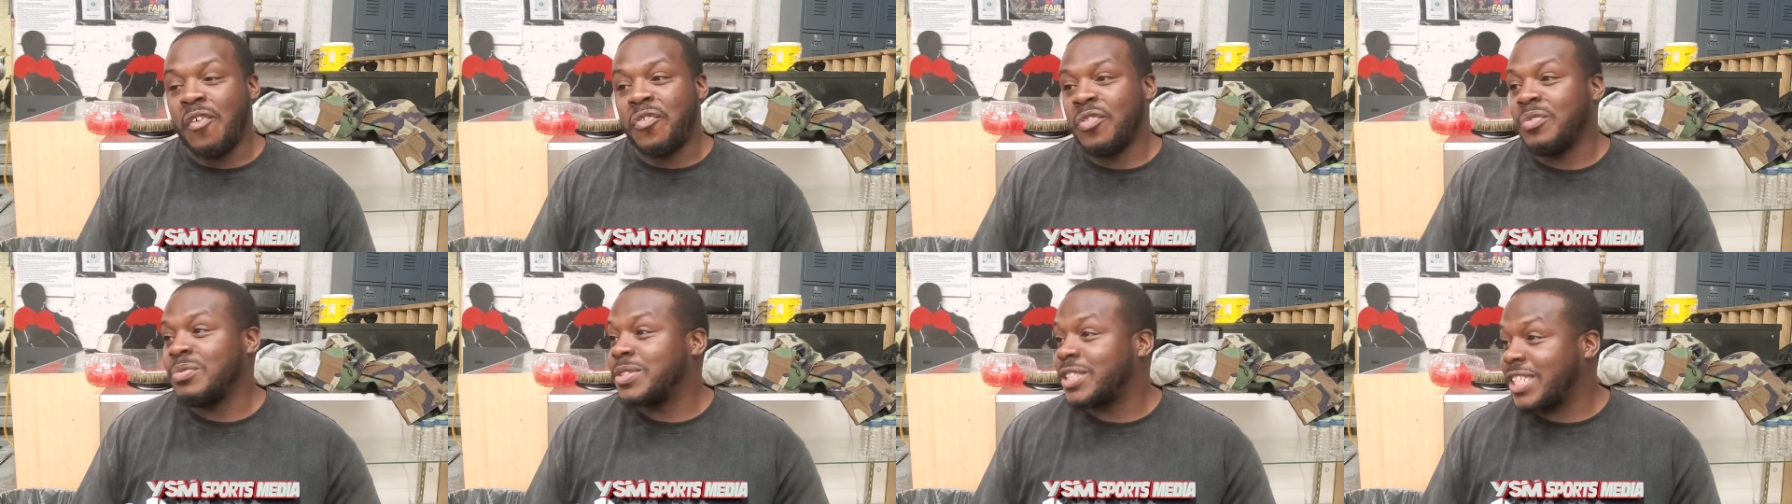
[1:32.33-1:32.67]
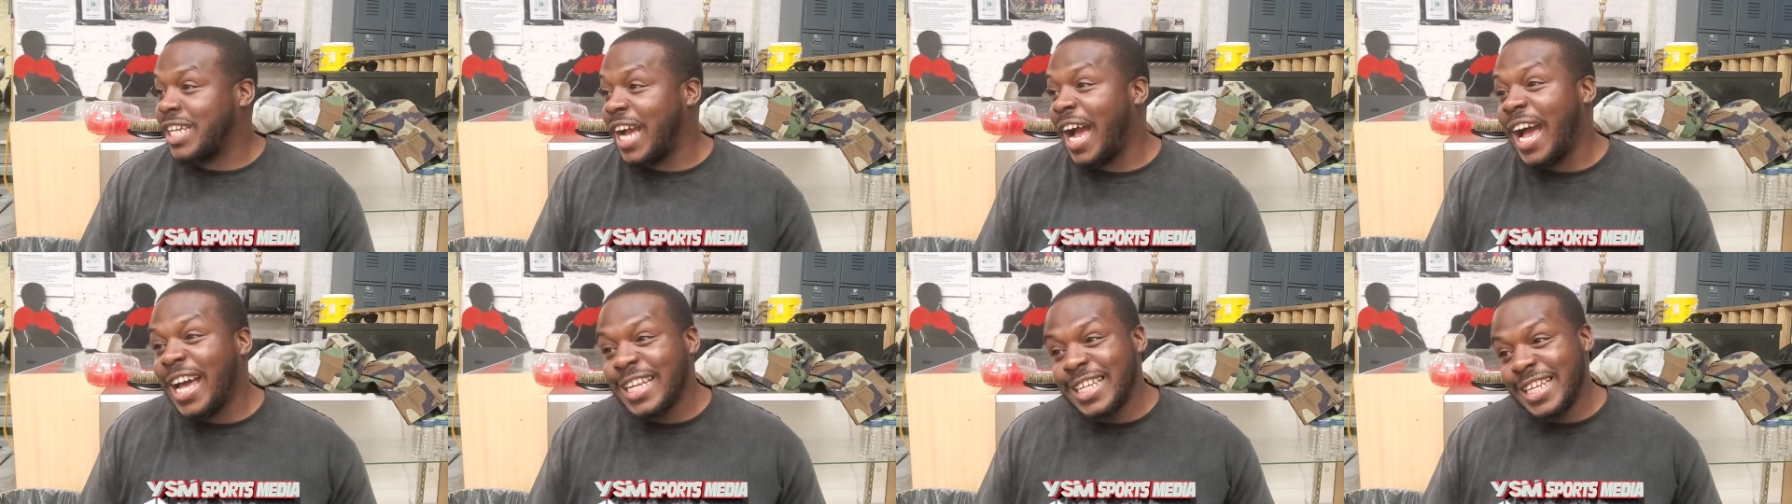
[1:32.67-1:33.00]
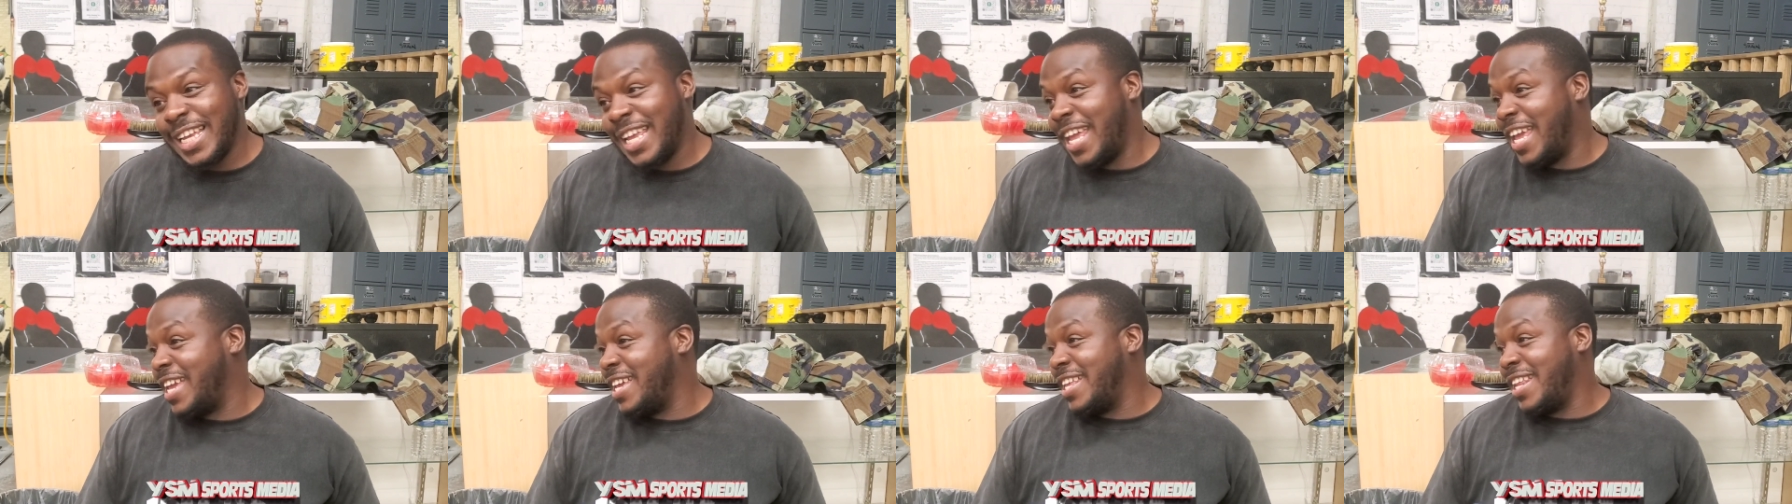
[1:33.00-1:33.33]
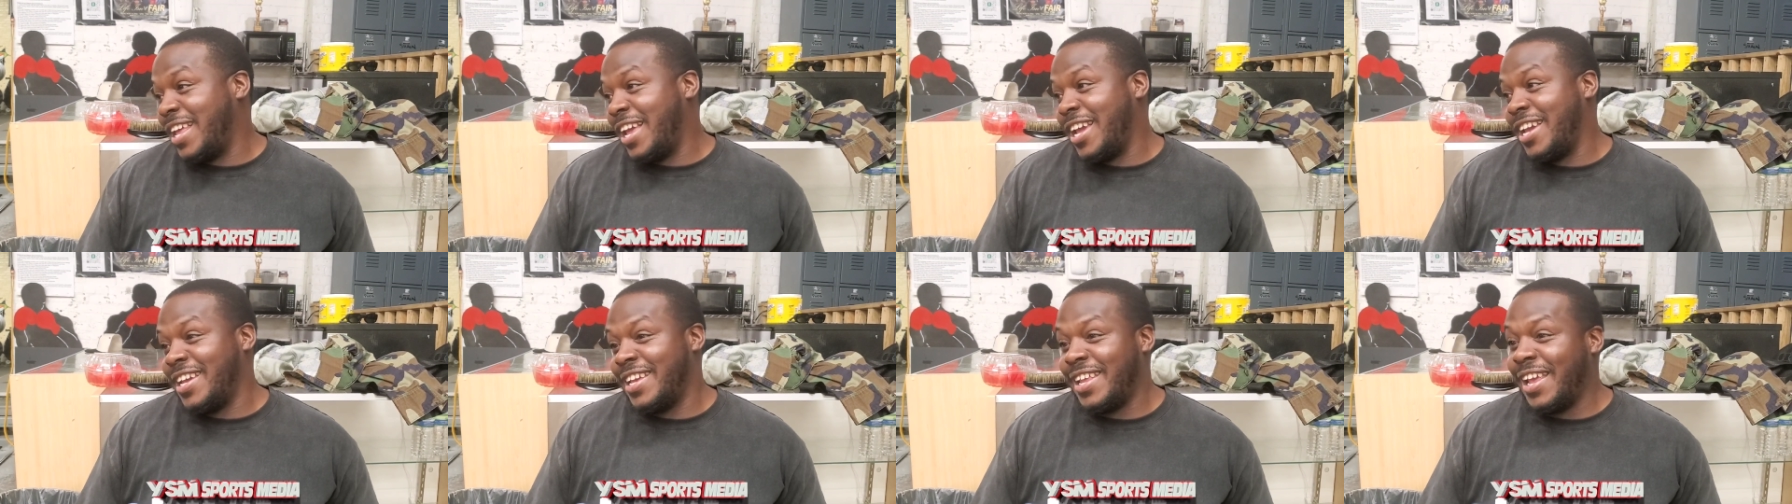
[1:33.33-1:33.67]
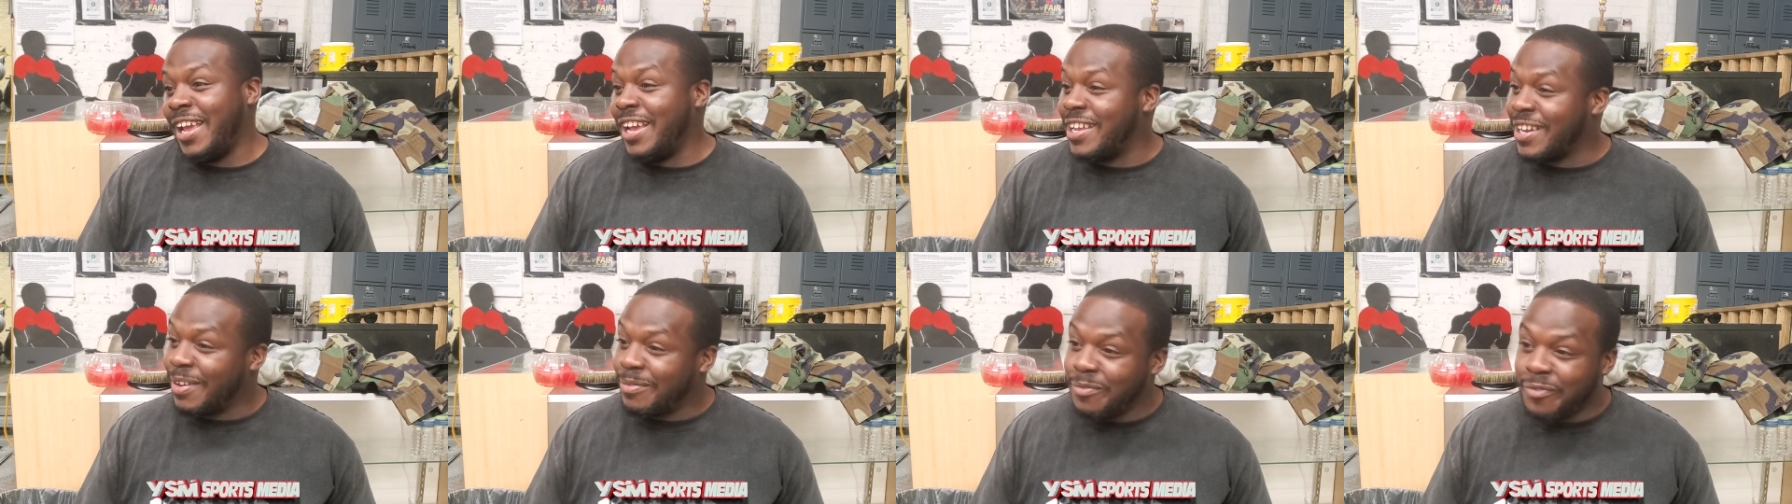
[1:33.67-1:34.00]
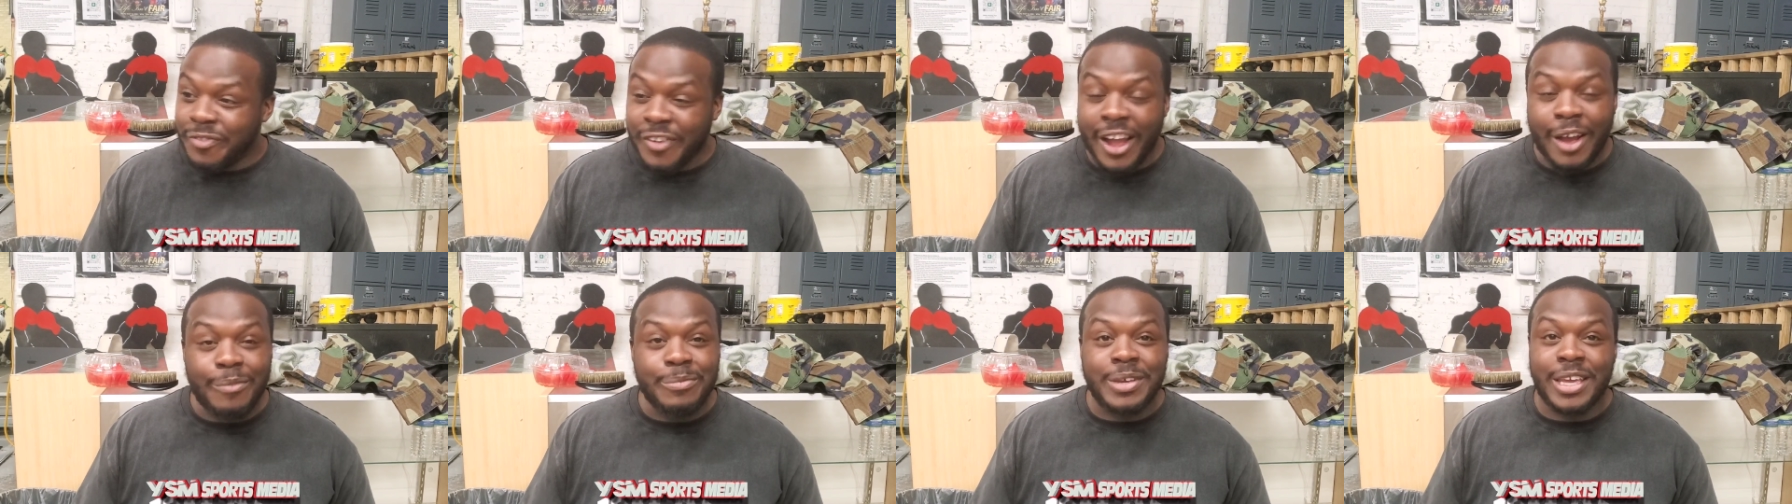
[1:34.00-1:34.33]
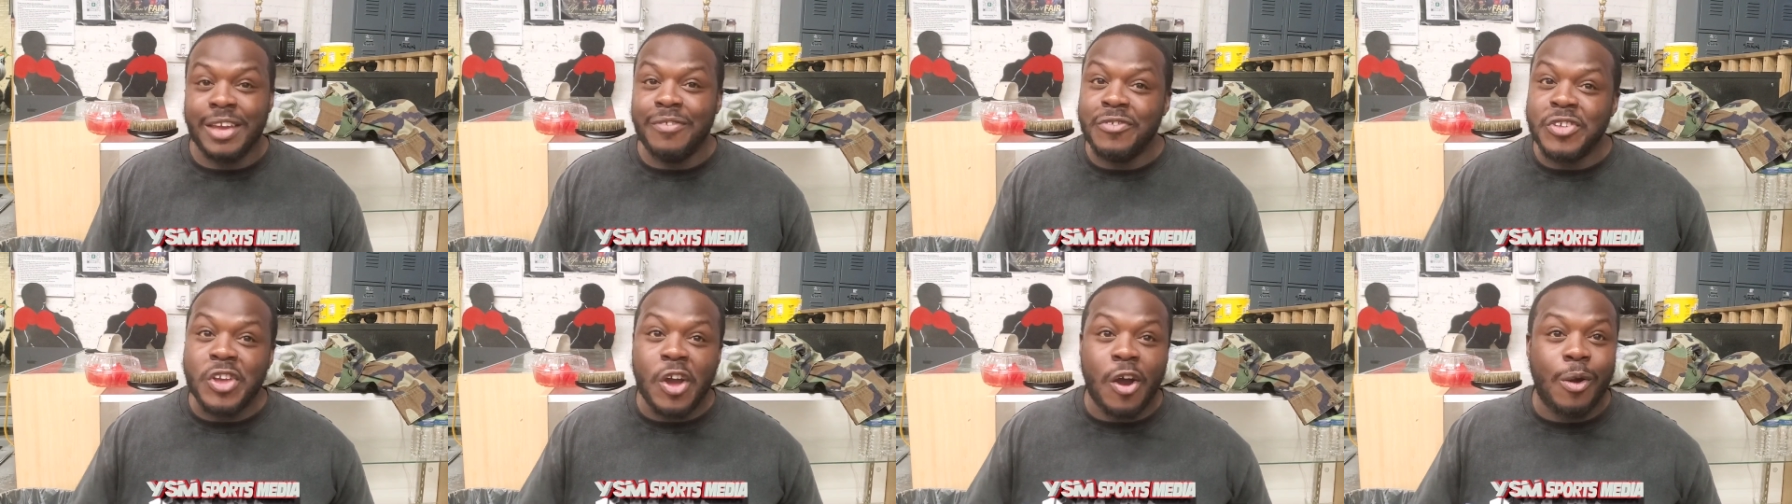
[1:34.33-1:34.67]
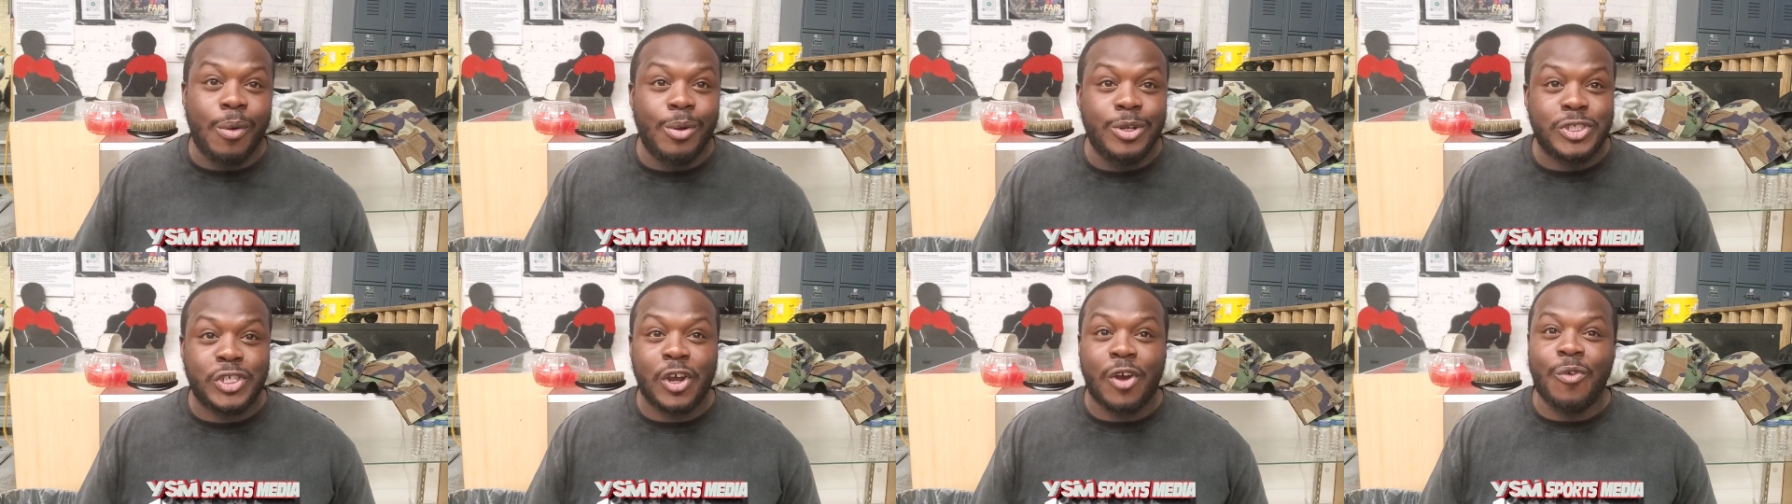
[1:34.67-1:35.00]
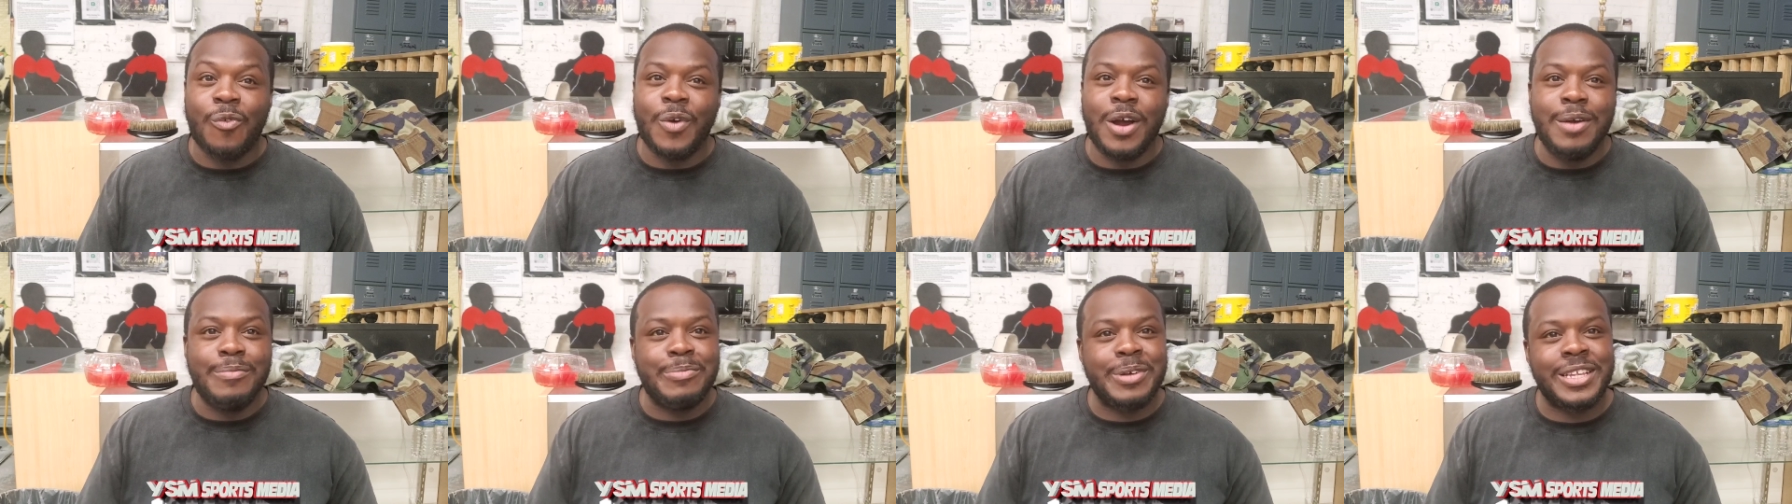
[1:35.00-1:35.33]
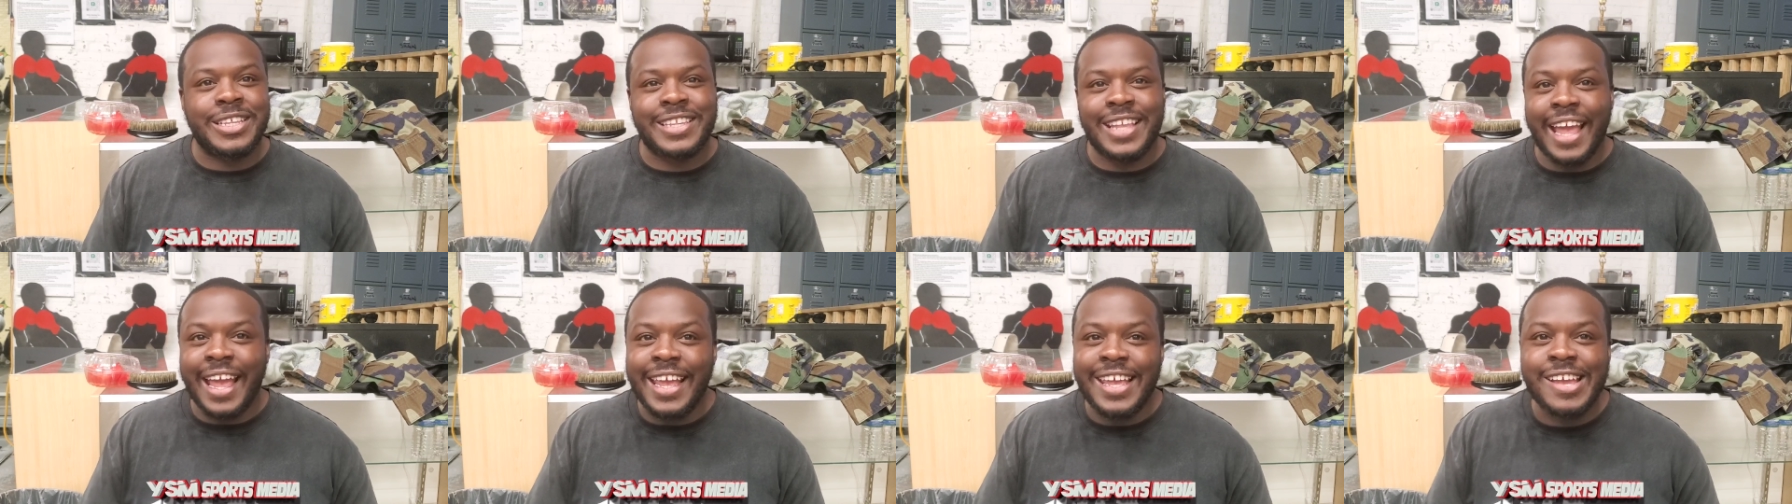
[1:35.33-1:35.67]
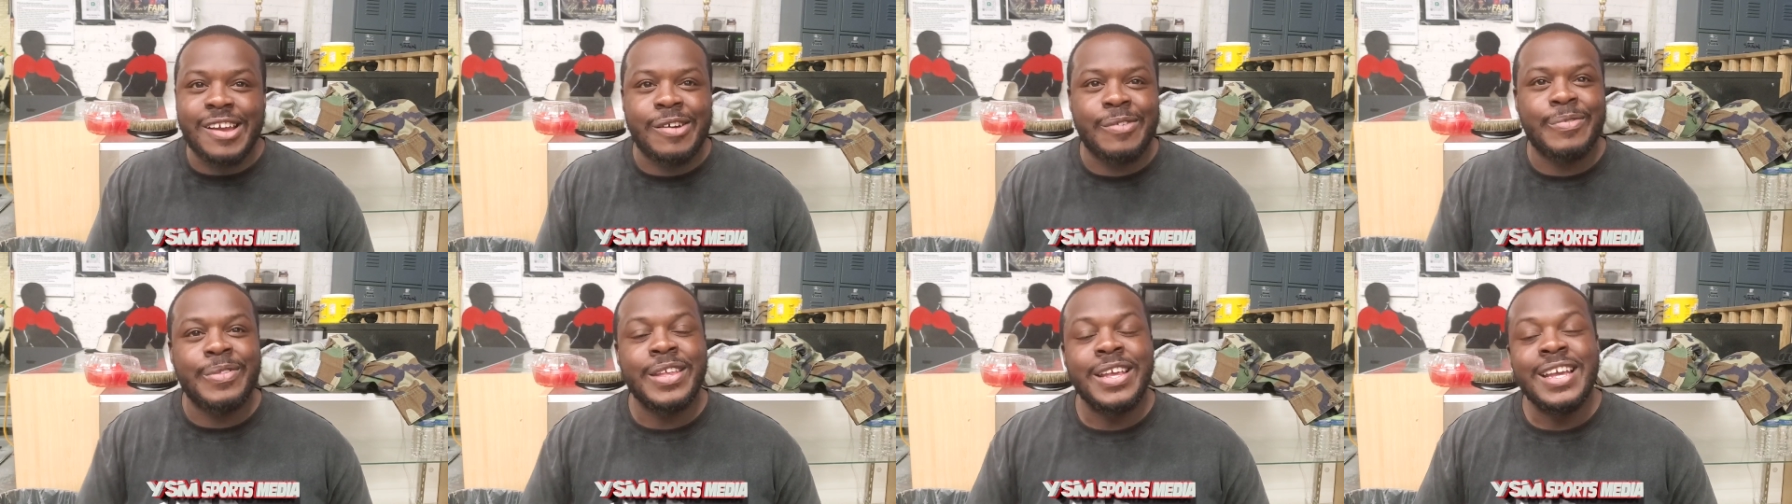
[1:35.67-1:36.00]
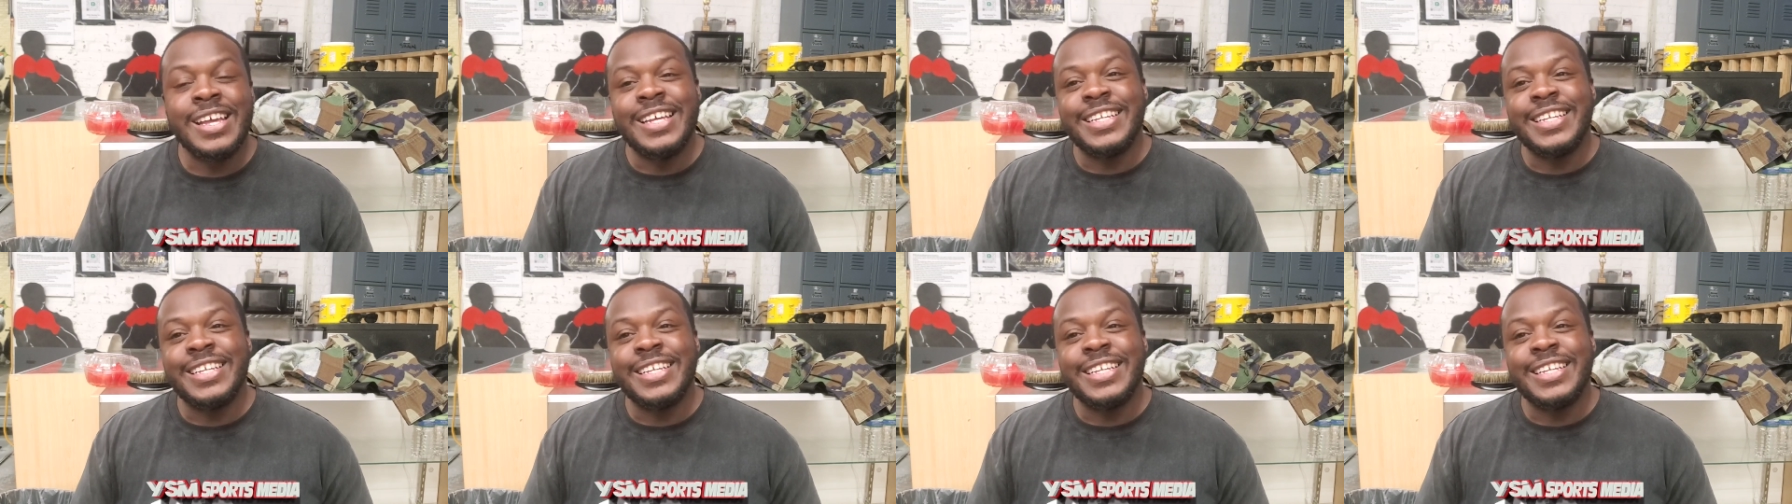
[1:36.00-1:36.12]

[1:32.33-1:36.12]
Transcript: I'm from Scotland, and I'm giving y'all what y'all want, but damn.